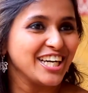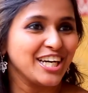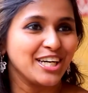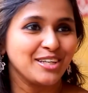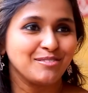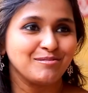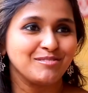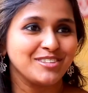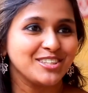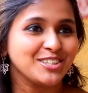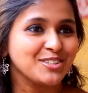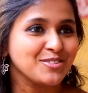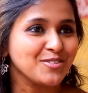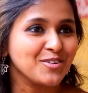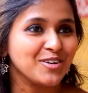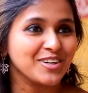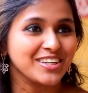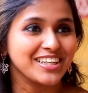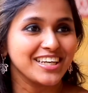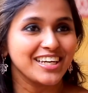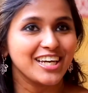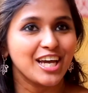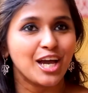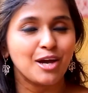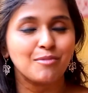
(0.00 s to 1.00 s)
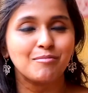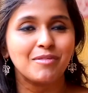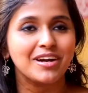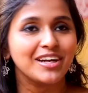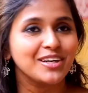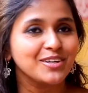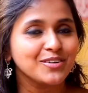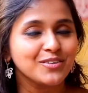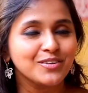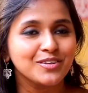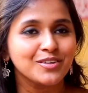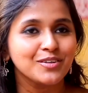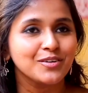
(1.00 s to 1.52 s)
I am just what I am
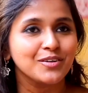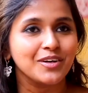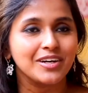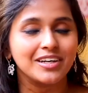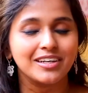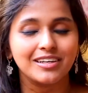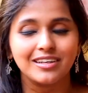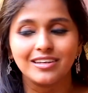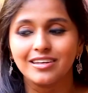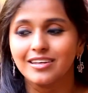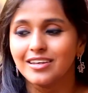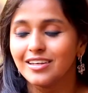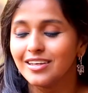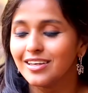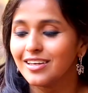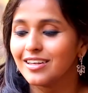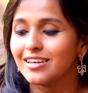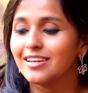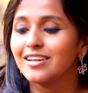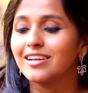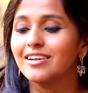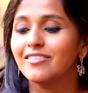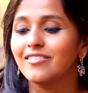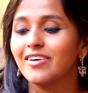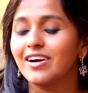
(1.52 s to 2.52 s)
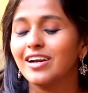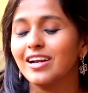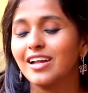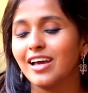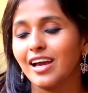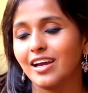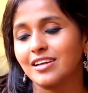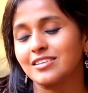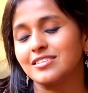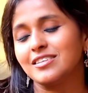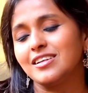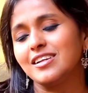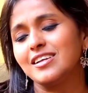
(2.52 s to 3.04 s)
I don't know ante nenu ivalle
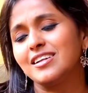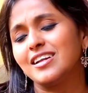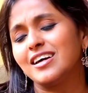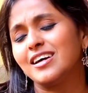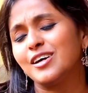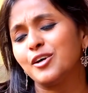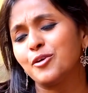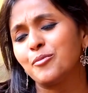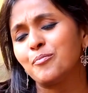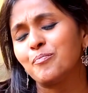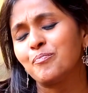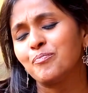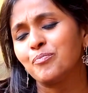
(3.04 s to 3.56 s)
actually na